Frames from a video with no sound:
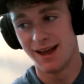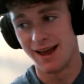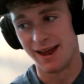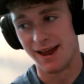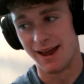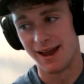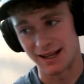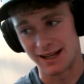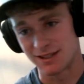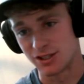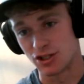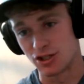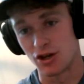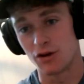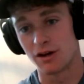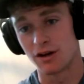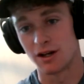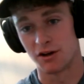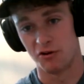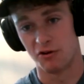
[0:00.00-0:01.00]
and I got to
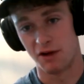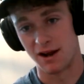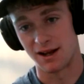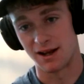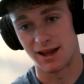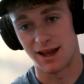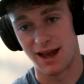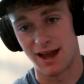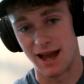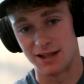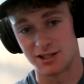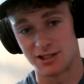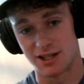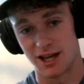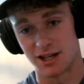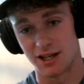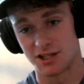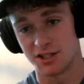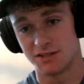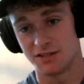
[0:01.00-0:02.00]
go get a great
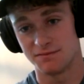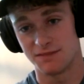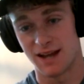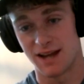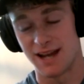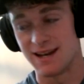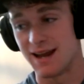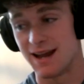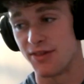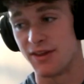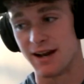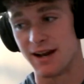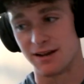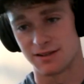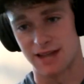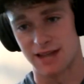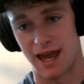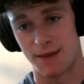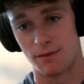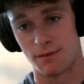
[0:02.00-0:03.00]
education and nothing
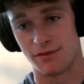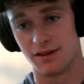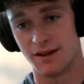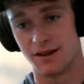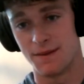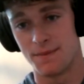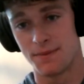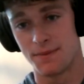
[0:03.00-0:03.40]
else came of it.